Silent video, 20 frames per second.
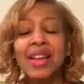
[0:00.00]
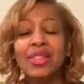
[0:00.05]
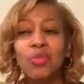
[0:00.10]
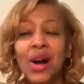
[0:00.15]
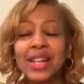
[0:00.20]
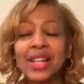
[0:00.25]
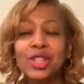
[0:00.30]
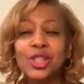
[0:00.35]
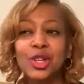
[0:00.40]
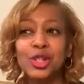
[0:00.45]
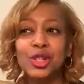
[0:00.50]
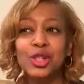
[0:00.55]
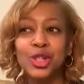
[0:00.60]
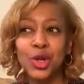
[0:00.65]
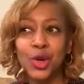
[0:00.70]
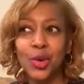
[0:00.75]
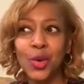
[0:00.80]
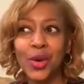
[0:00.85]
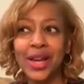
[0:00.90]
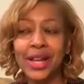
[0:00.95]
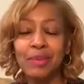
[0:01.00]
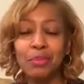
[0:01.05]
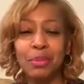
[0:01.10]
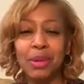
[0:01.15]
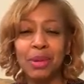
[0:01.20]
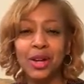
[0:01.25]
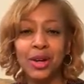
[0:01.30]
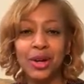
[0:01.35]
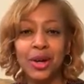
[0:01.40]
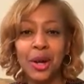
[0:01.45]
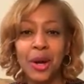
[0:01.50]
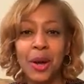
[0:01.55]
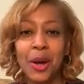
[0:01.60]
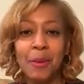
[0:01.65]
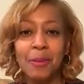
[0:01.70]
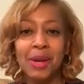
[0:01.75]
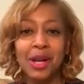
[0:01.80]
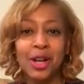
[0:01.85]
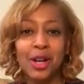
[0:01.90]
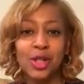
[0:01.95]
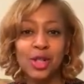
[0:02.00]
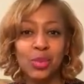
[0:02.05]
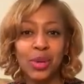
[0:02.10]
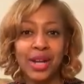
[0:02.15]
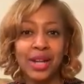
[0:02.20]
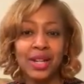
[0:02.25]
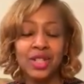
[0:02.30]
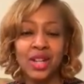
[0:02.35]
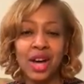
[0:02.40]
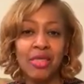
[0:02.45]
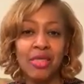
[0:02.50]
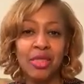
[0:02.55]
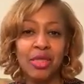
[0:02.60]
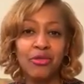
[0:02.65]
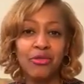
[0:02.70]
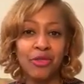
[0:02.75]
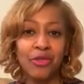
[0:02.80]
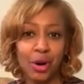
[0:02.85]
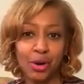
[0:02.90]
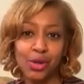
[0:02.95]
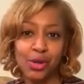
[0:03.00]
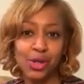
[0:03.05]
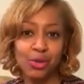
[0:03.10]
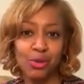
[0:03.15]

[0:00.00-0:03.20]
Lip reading: wanted to do it. because we had done the first